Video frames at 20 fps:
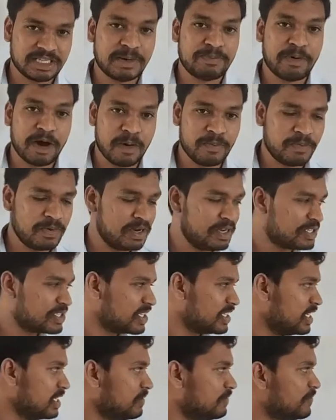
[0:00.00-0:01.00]
the
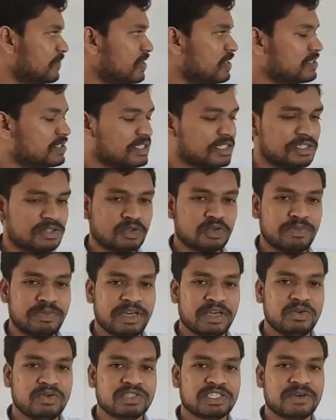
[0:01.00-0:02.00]
population influences to
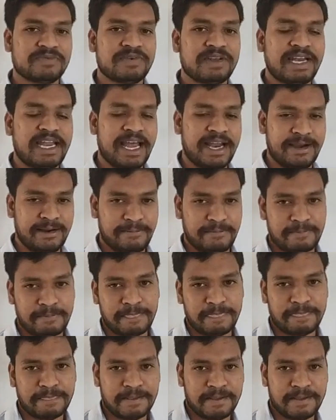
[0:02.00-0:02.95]
make use of a land.